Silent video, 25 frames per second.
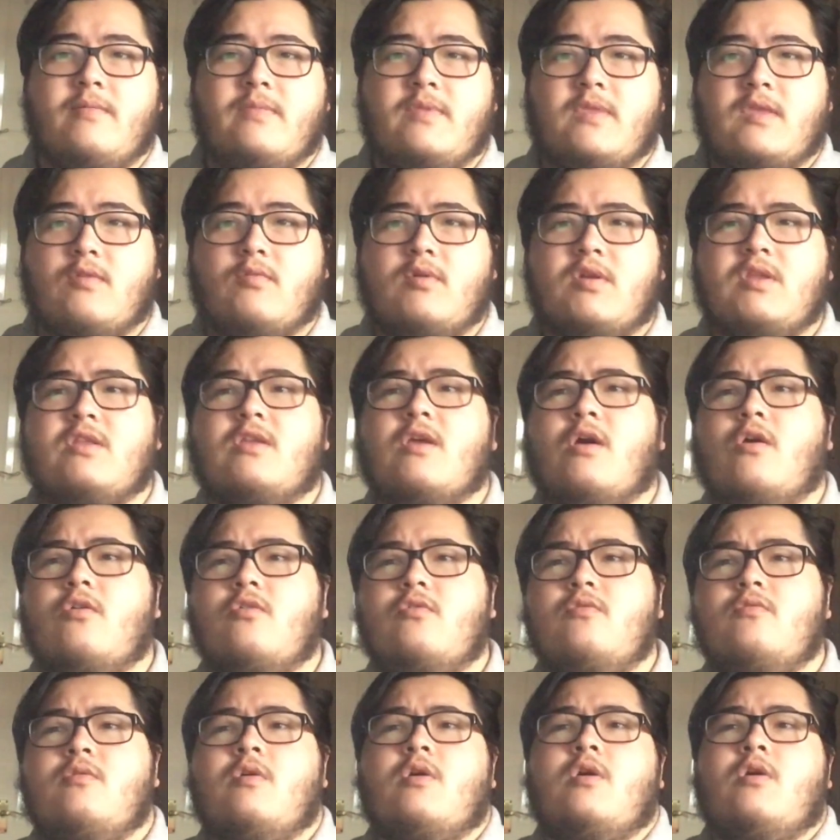You want to
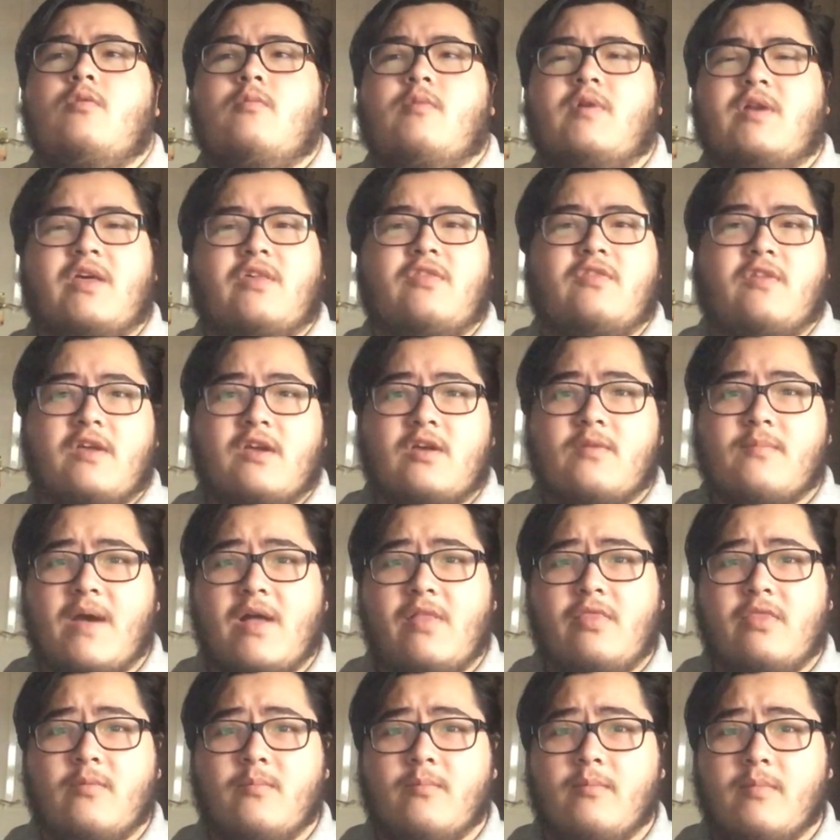know what I think
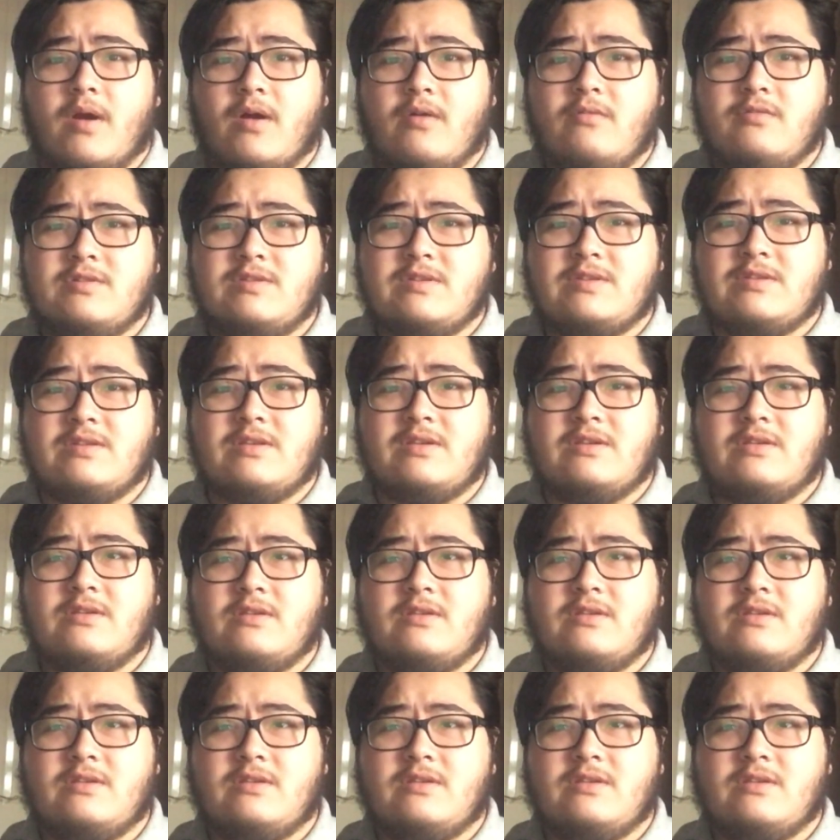about the most?